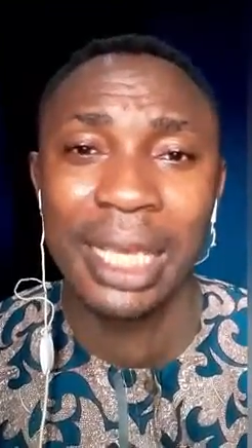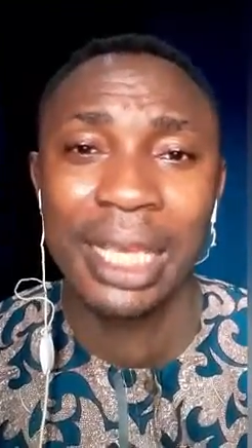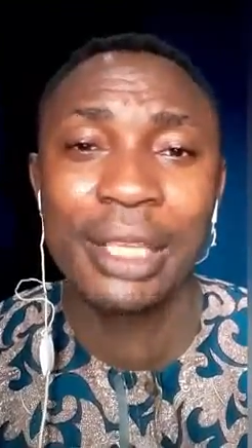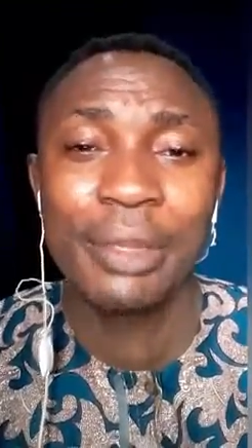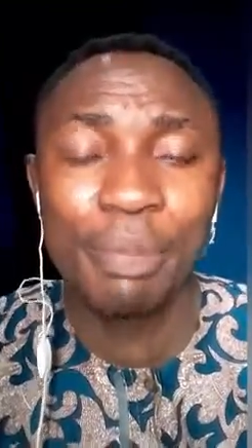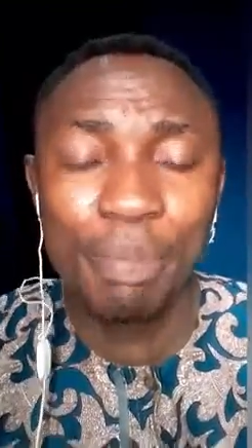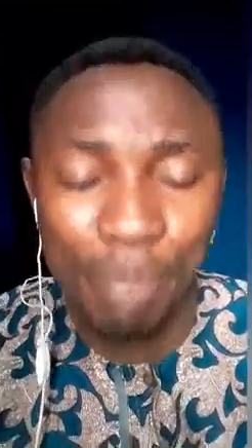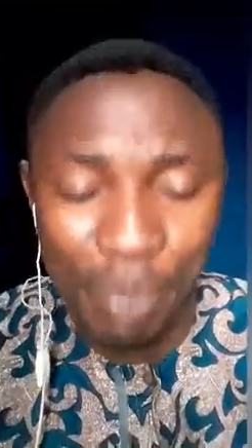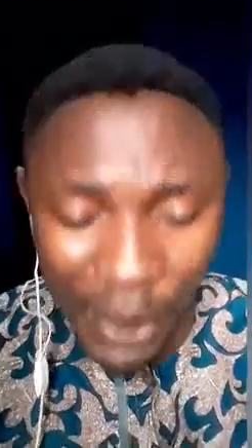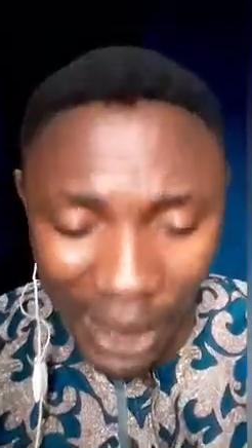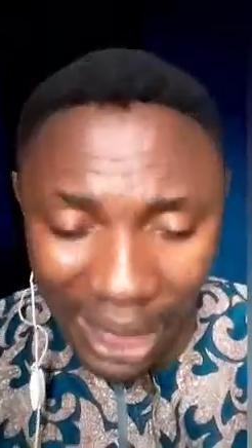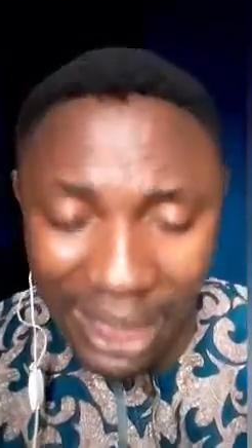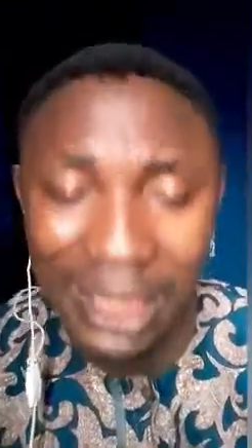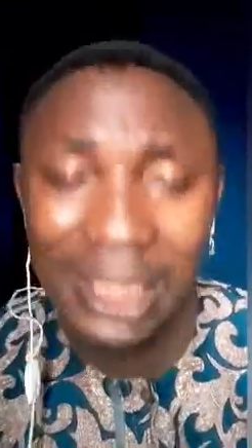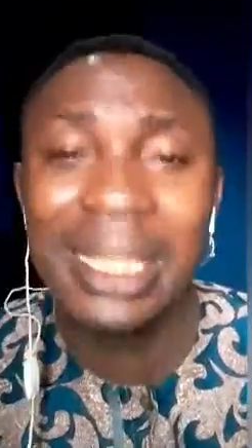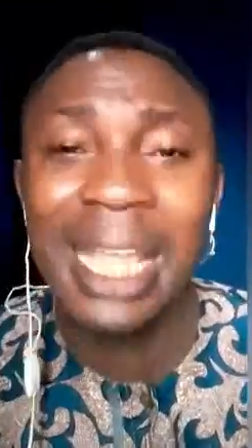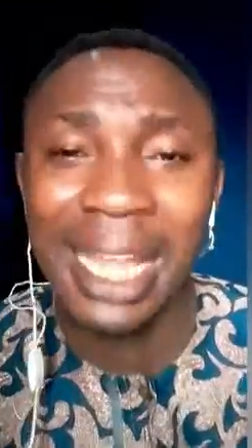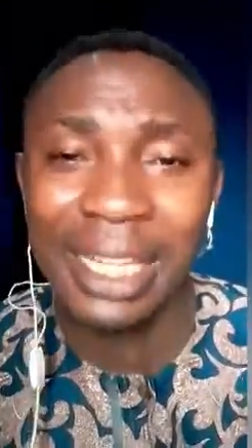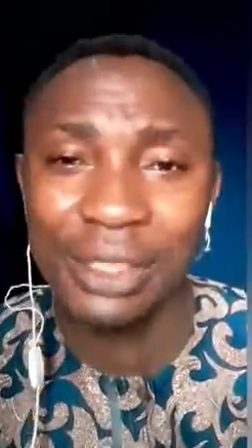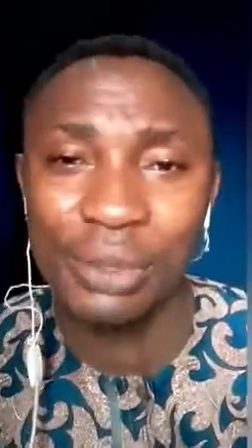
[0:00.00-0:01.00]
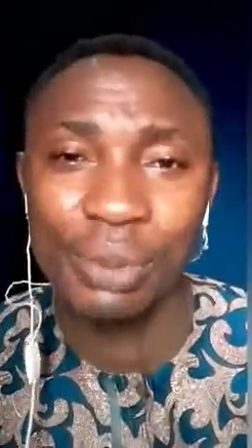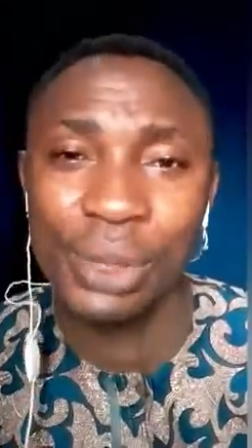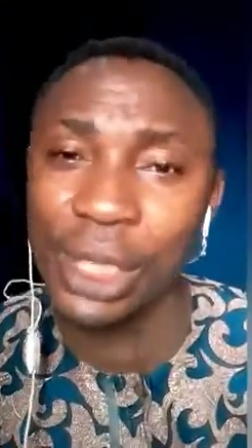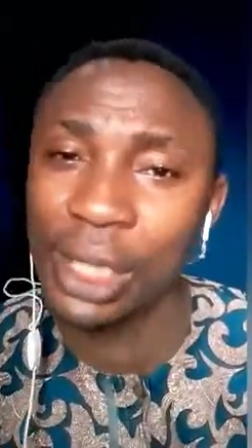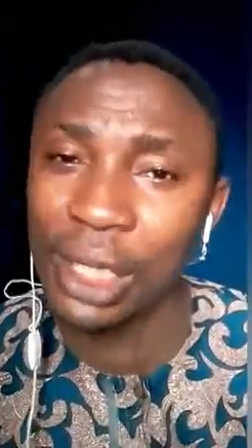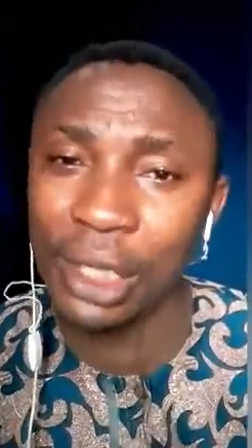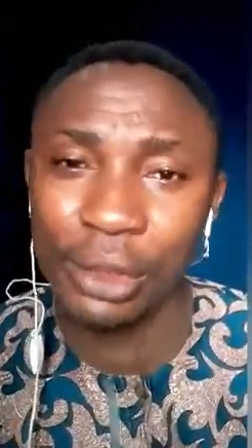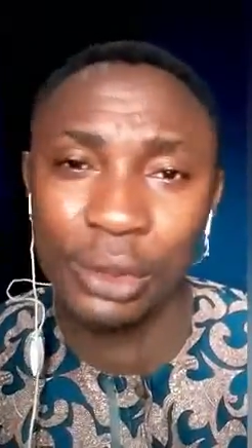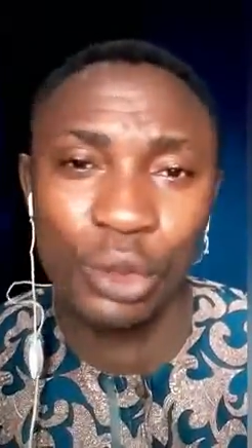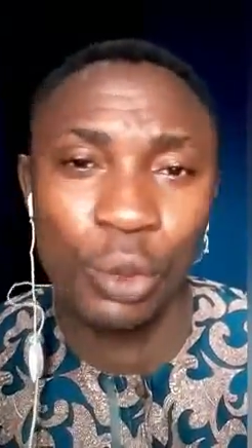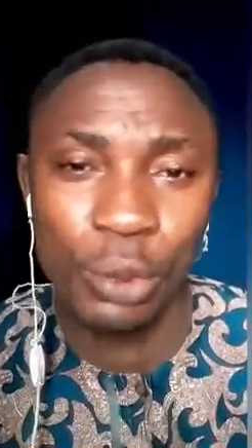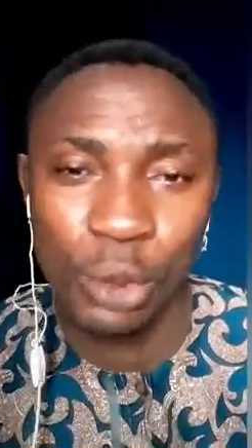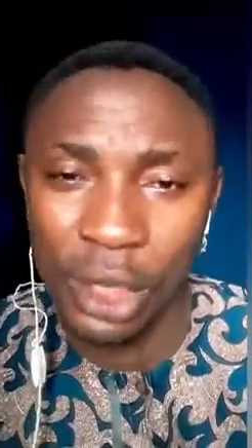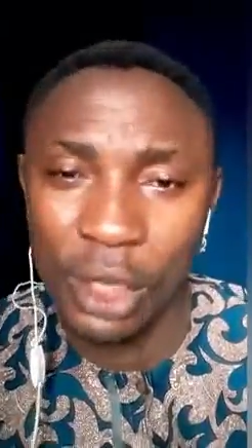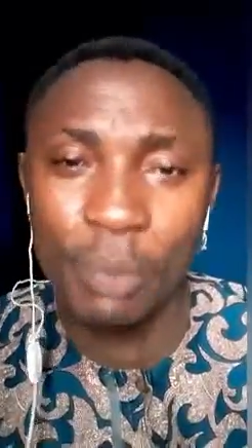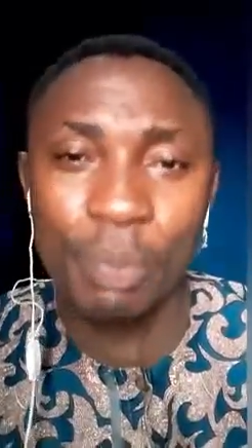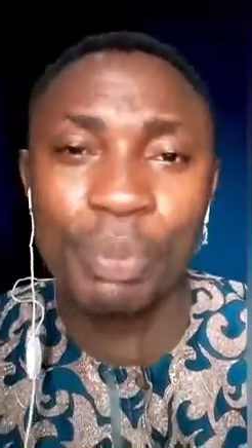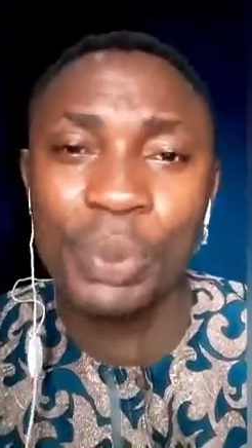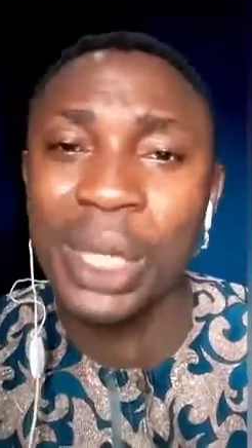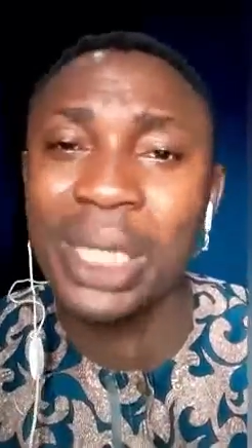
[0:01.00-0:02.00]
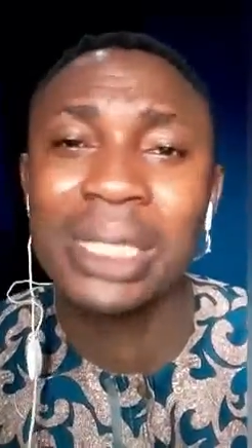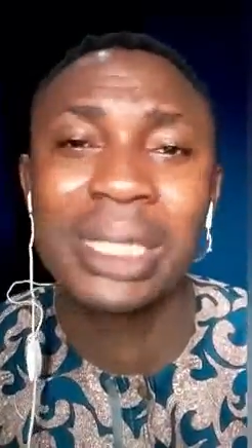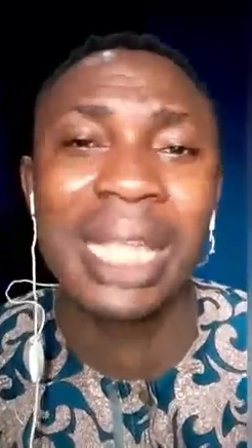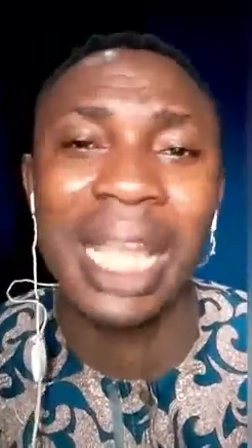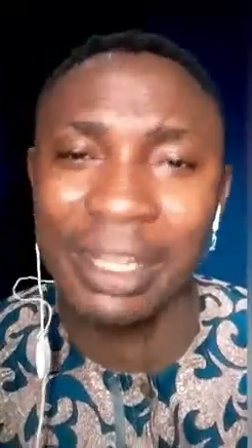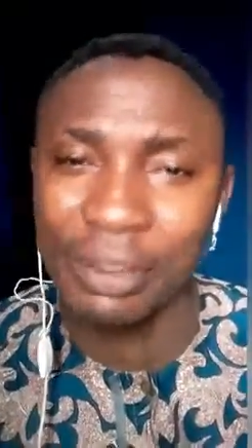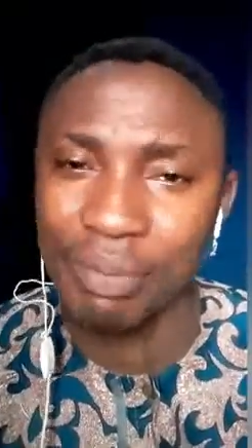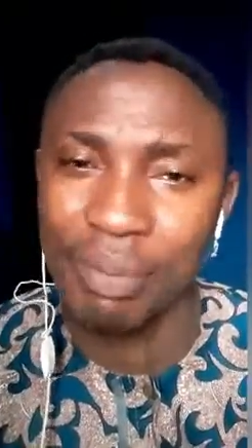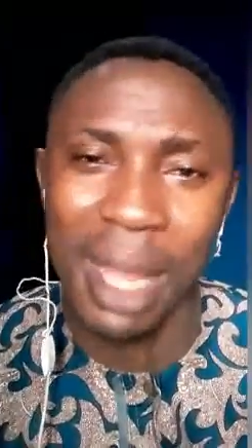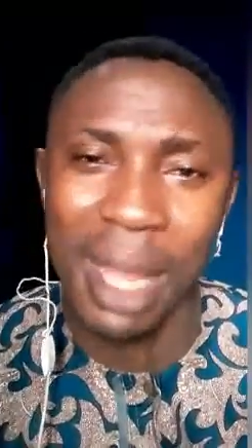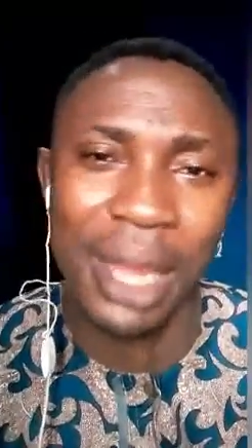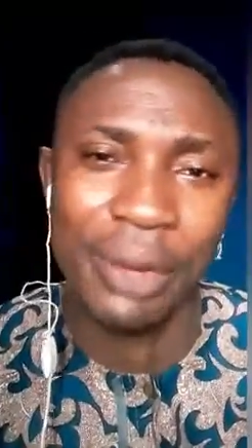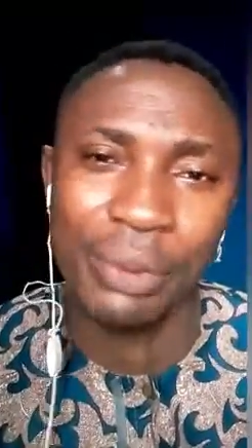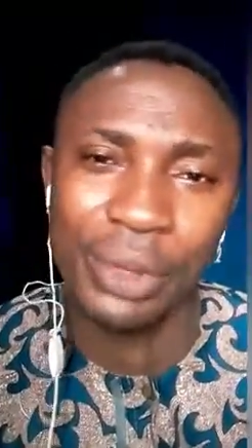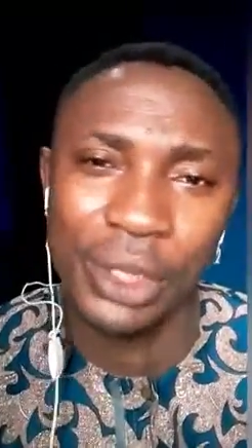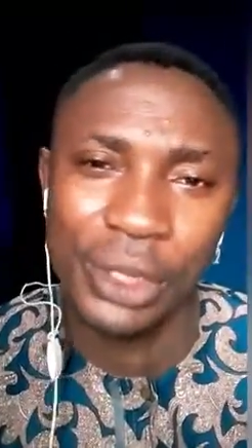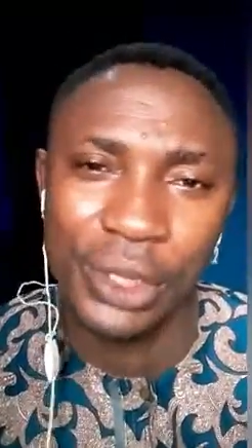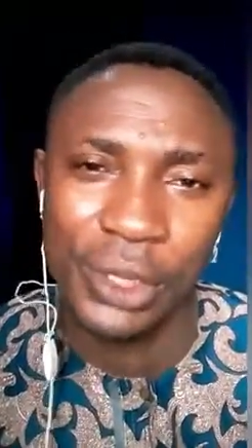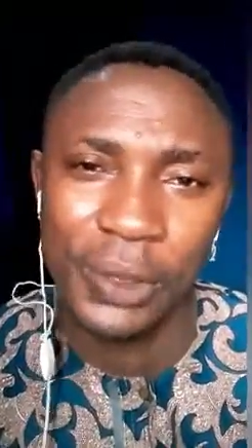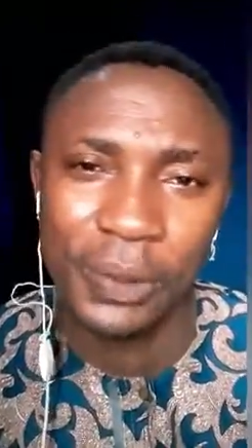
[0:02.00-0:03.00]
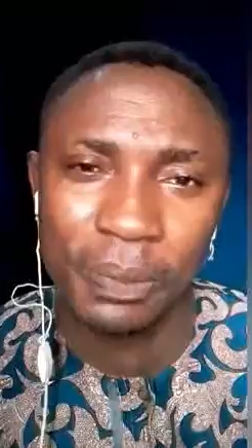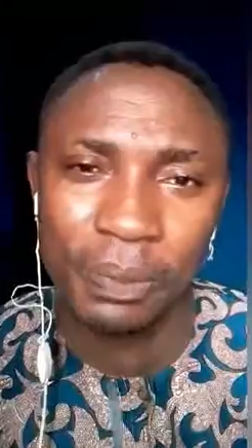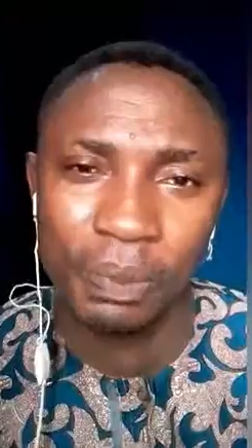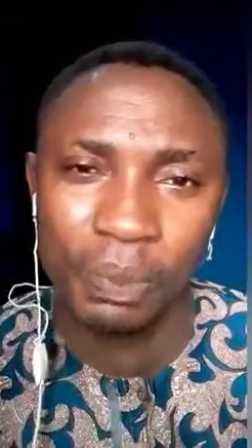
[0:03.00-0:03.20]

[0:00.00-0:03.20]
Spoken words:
he breaks that marriage.